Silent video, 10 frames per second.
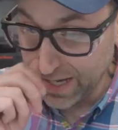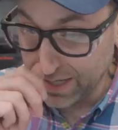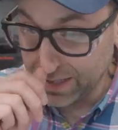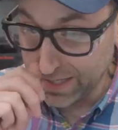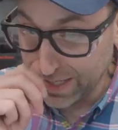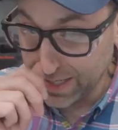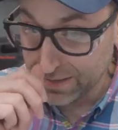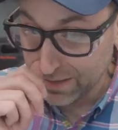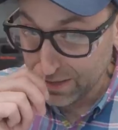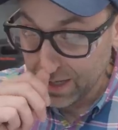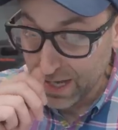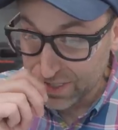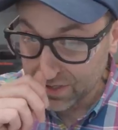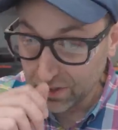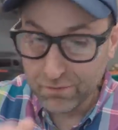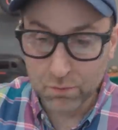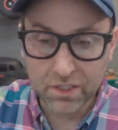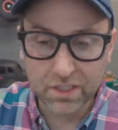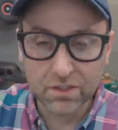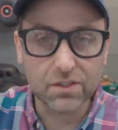and I still haven't
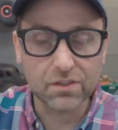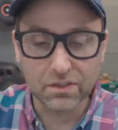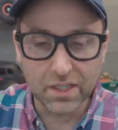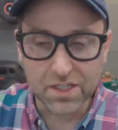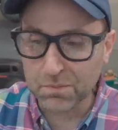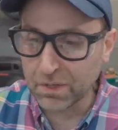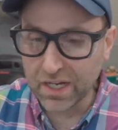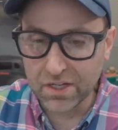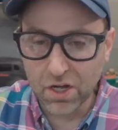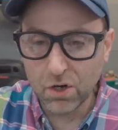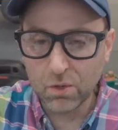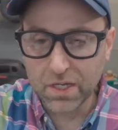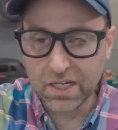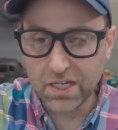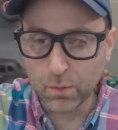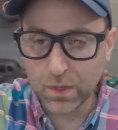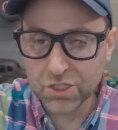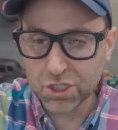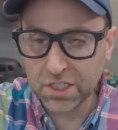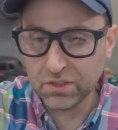really looked at the list, but I know we need a
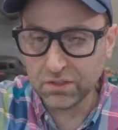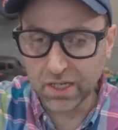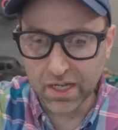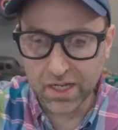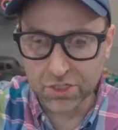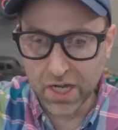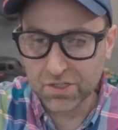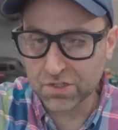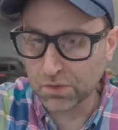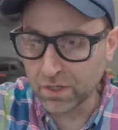windshield. Josh has